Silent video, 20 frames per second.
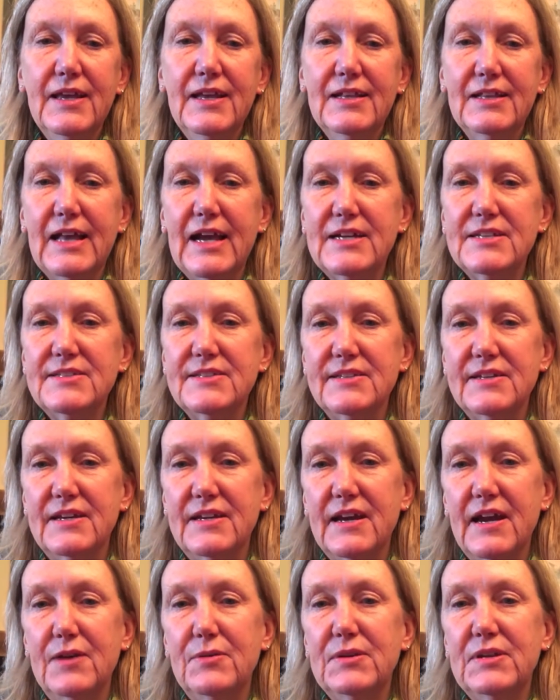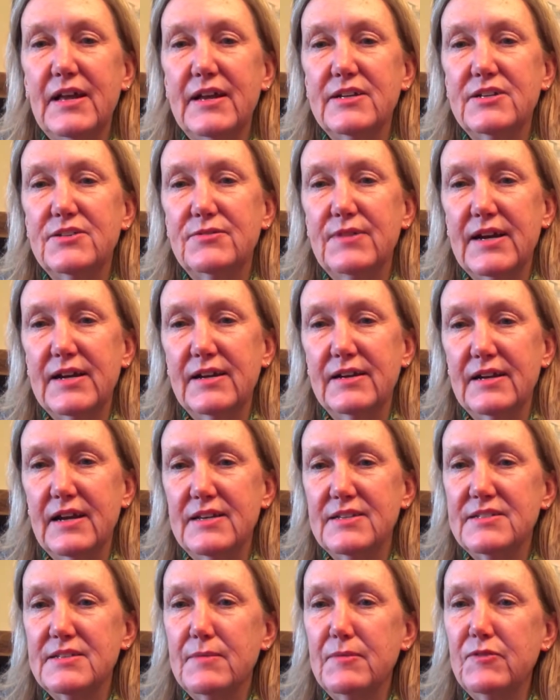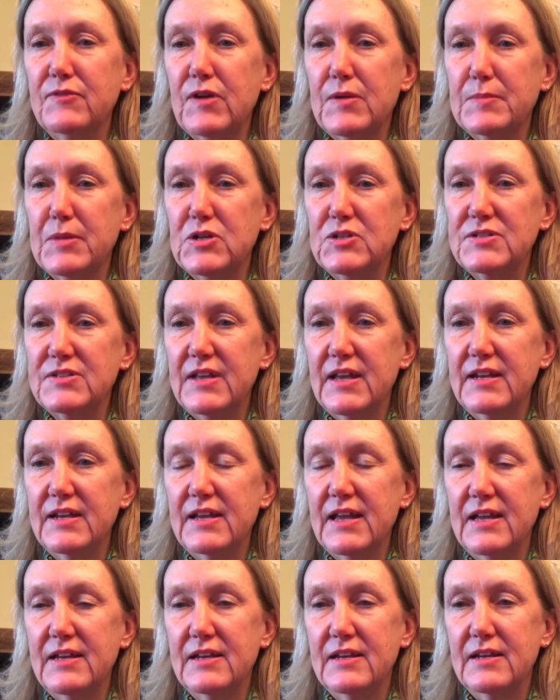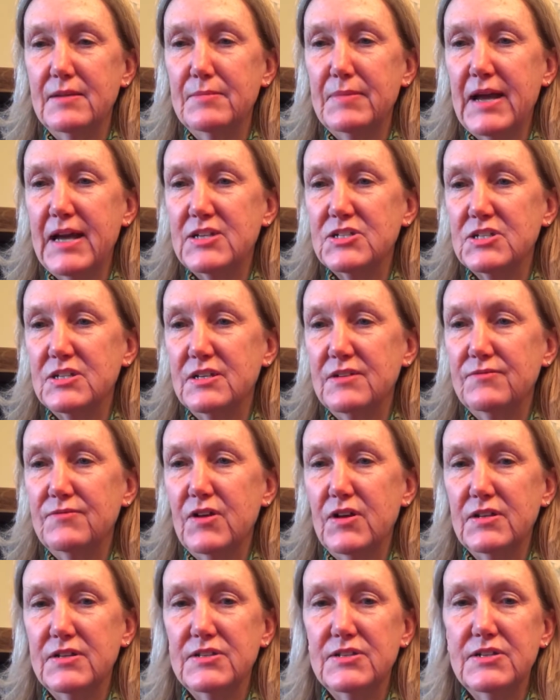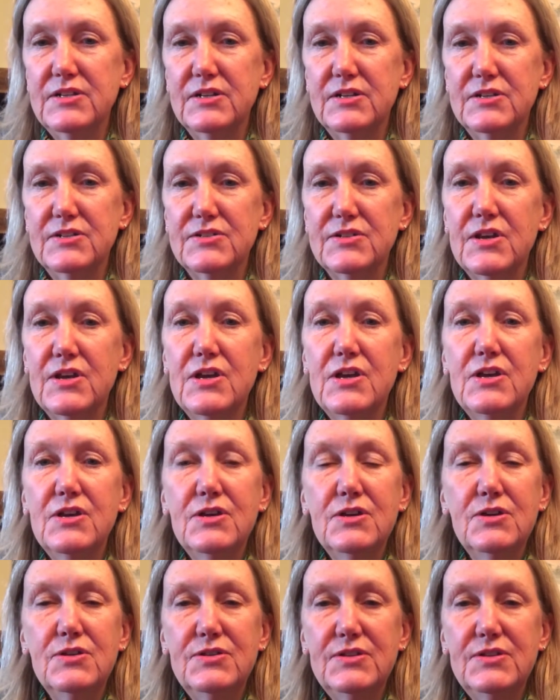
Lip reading: Lastly, I would like to recognize some of our most dedicated and passionate volunteers who